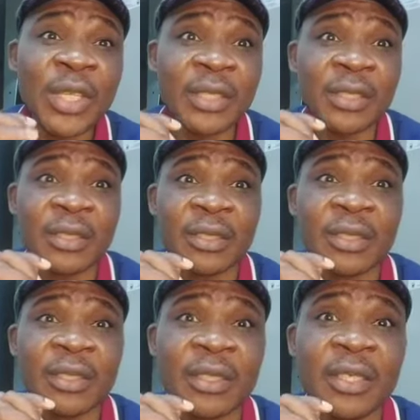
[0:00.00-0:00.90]
it?
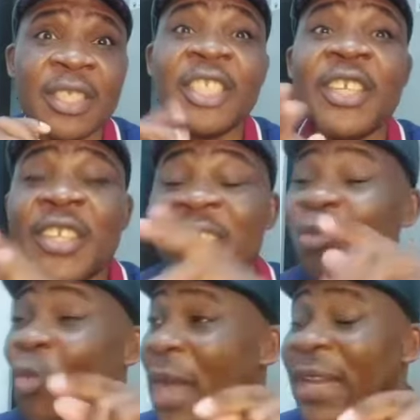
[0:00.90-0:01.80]
The
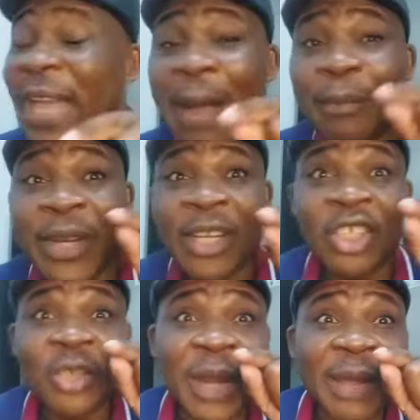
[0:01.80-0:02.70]
reason why they are bringing all
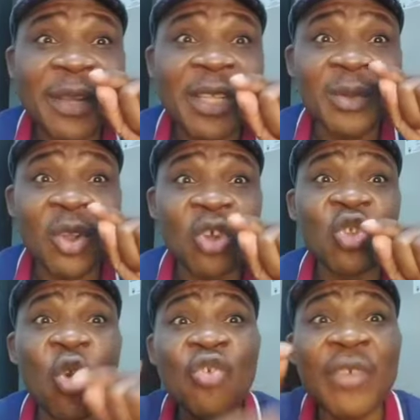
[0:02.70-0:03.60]
this blackmail is because
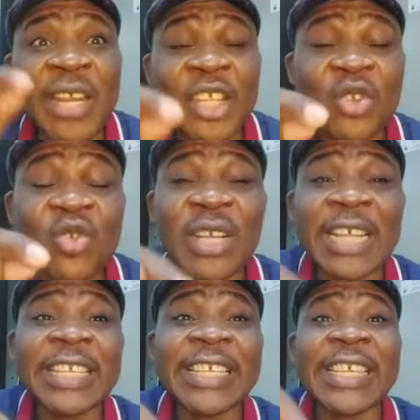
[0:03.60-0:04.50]
already you know that
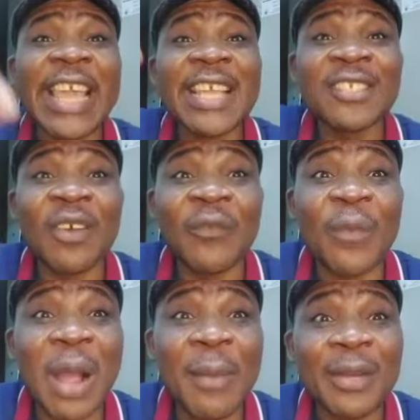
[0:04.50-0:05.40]
the case of
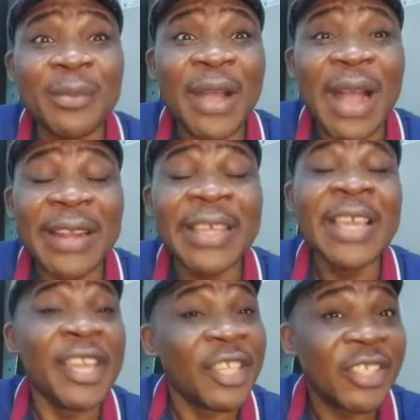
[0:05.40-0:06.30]
Mohammadu Buhari
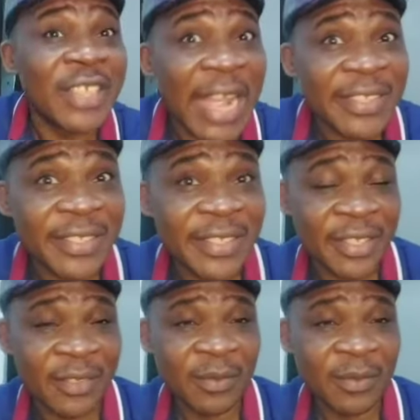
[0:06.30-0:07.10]
is in ICC.